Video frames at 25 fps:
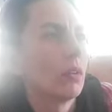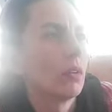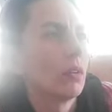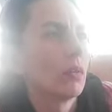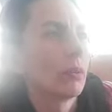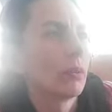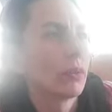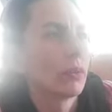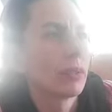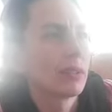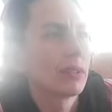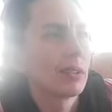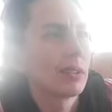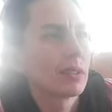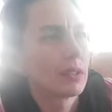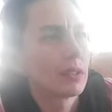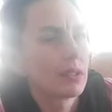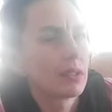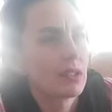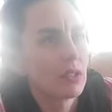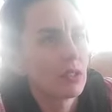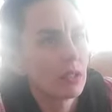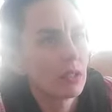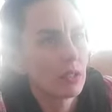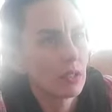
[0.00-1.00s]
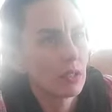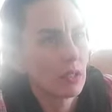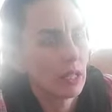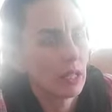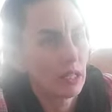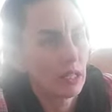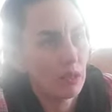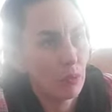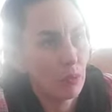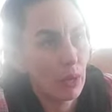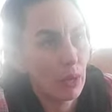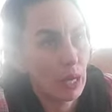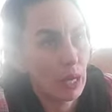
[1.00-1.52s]
Or there's just
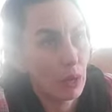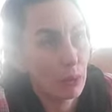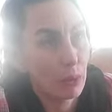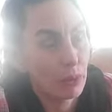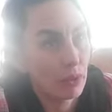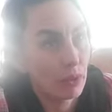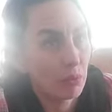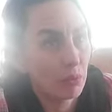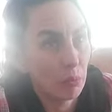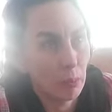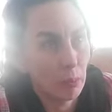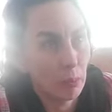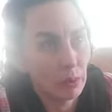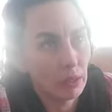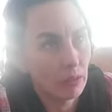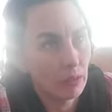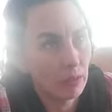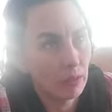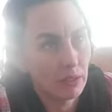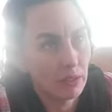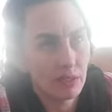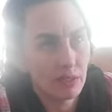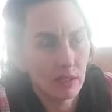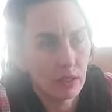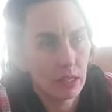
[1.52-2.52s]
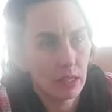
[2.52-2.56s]
like power imbalance